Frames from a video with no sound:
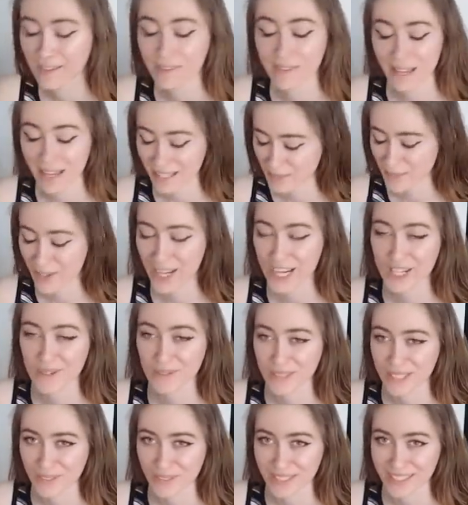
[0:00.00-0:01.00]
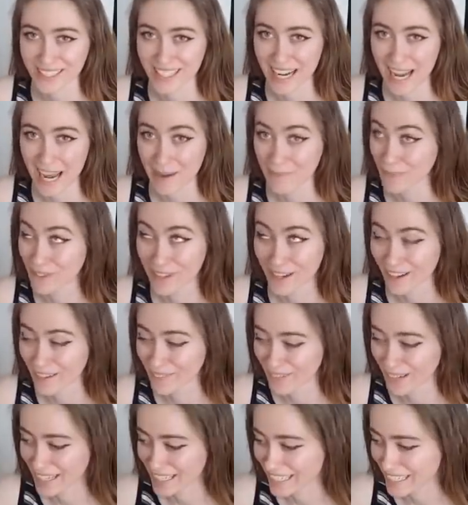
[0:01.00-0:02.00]
That is 100% what's going to happen to
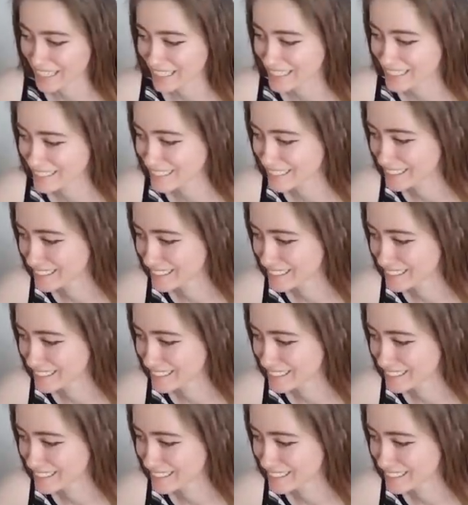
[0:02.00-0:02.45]
that Mikey.